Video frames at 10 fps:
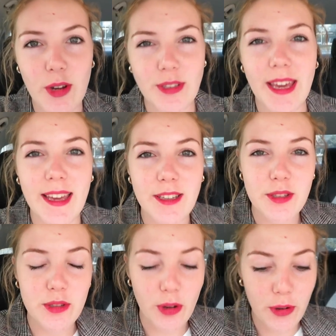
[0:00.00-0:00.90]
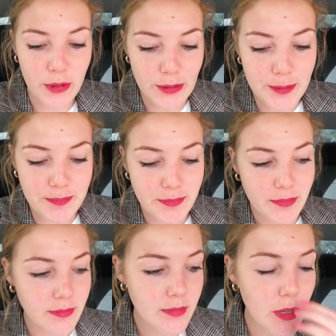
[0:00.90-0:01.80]
Okay, so
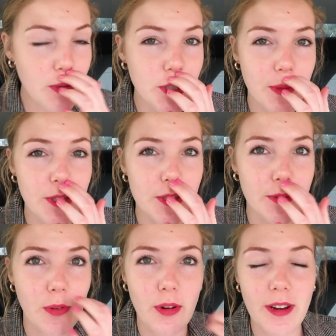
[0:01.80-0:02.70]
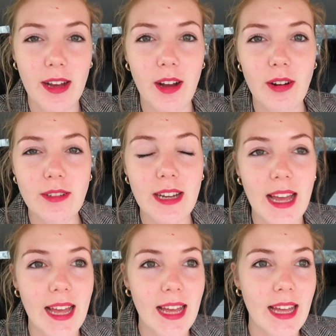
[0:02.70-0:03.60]
we just went to Sephora now,
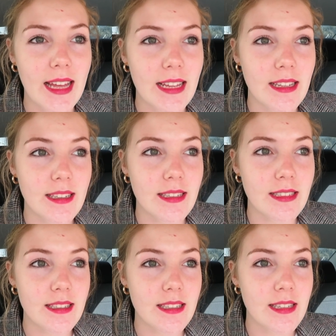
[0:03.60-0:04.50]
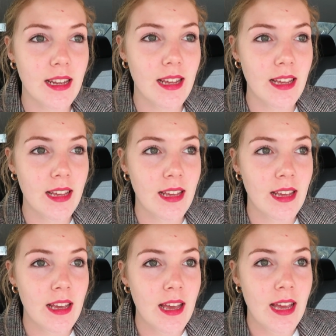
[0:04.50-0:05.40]
and
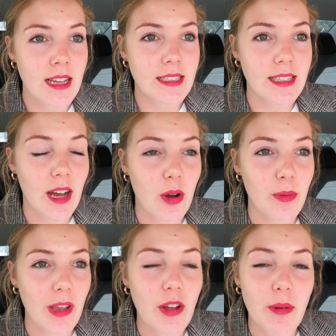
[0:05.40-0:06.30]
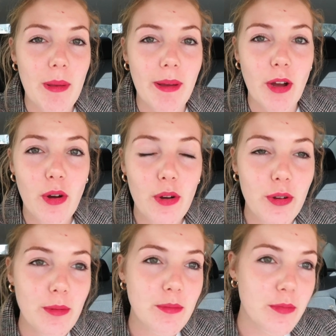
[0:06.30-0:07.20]
now we're on our way back
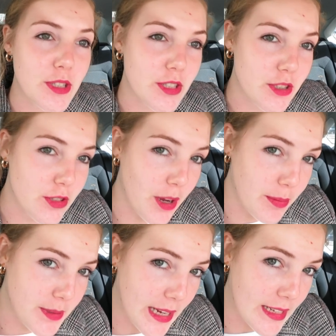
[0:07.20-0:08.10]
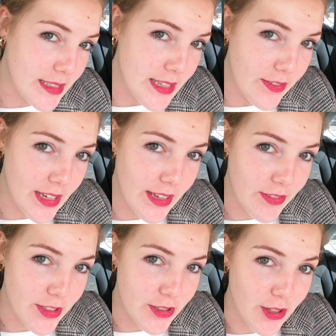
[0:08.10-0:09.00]
home. We just stopped at
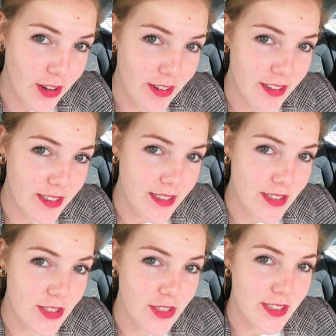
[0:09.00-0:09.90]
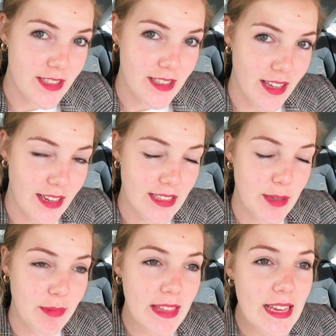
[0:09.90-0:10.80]
7-Eleven. Tara's just getting
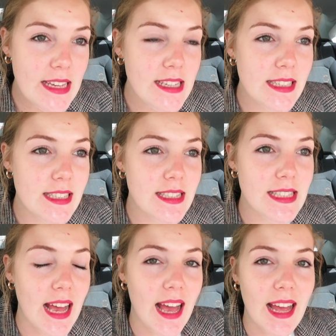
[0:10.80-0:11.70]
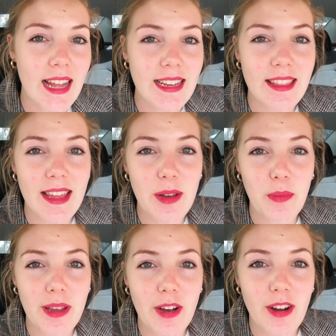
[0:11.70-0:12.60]
some things, and
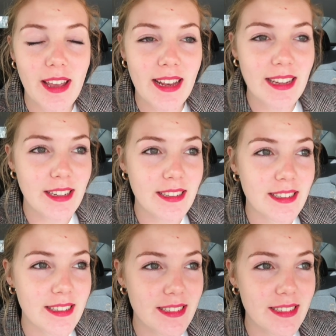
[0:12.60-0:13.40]
then we are heading